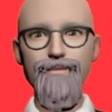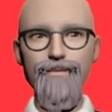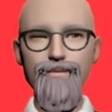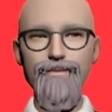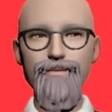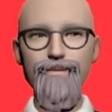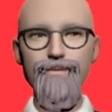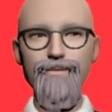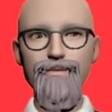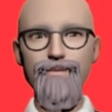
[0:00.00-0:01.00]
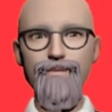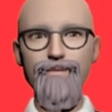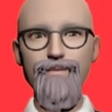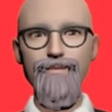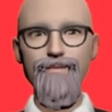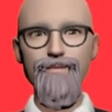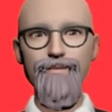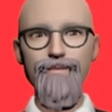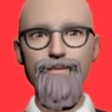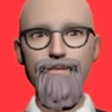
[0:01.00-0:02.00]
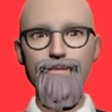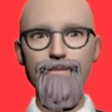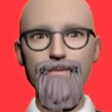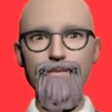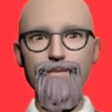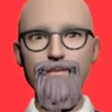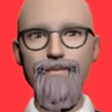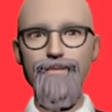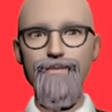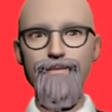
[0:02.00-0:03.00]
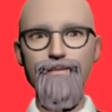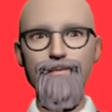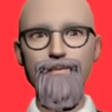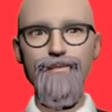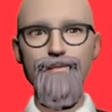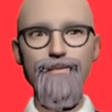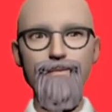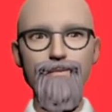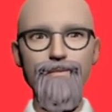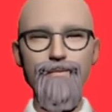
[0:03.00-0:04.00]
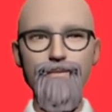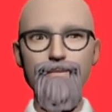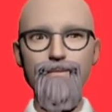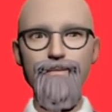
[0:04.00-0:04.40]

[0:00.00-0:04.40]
(silent)